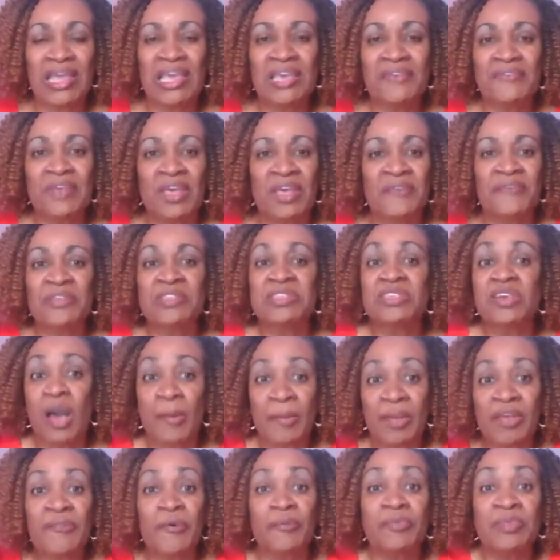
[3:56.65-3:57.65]
even if it's
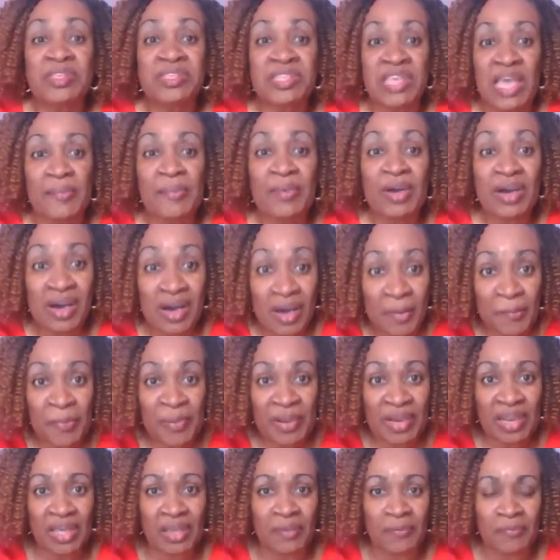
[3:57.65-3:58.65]
coming from the same
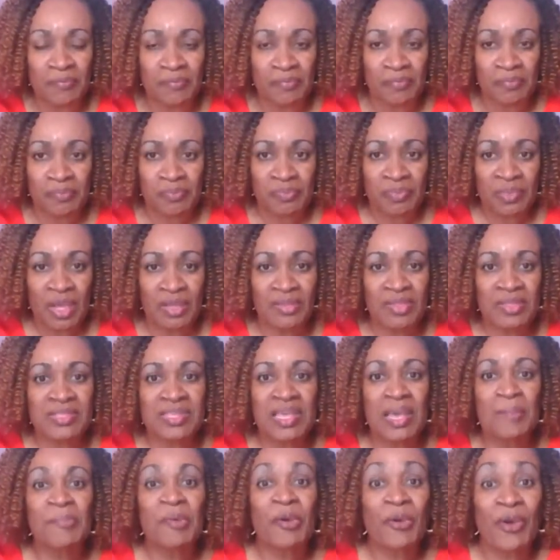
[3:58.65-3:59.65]
company, the
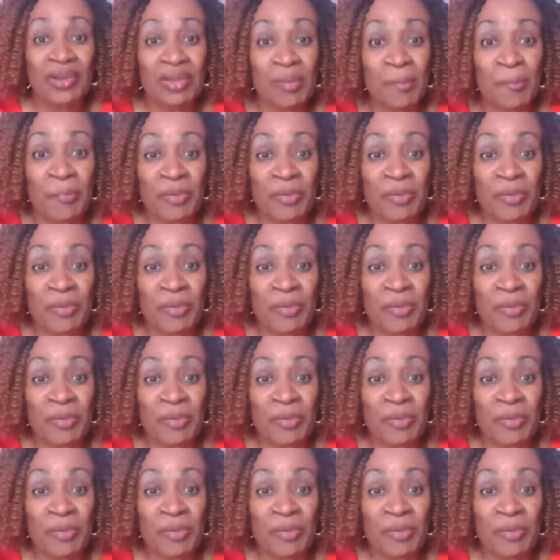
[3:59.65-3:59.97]
same credit